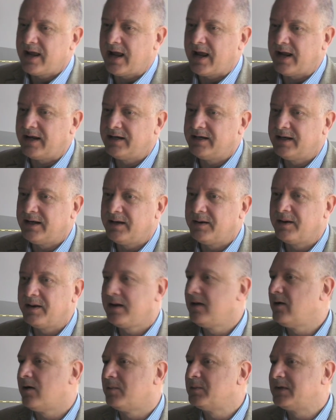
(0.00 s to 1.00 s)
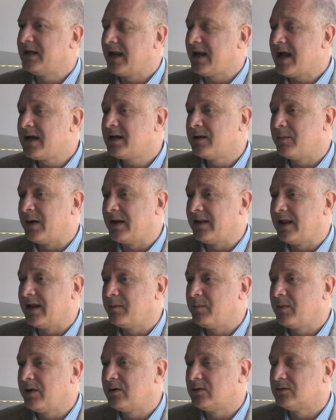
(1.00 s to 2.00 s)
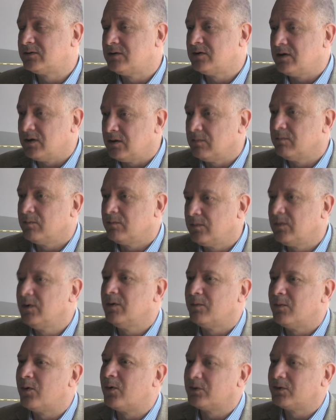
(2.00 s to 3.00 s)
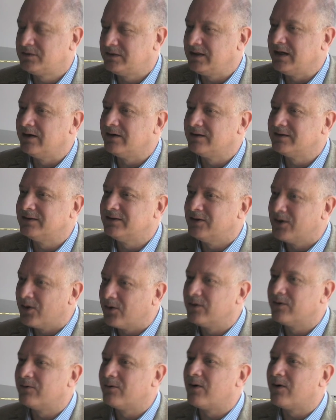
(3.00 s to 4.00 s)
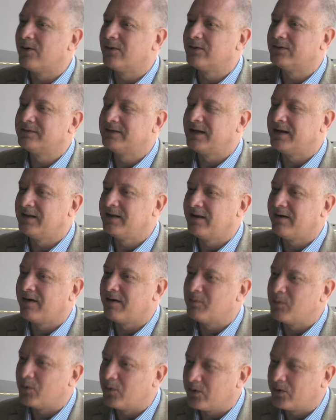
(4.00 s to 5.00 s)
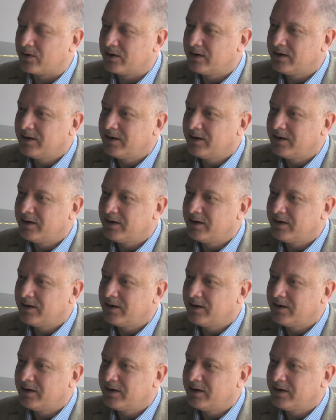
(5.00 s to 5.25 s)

And I'm delighted by that, because more singers know the roles, and there are more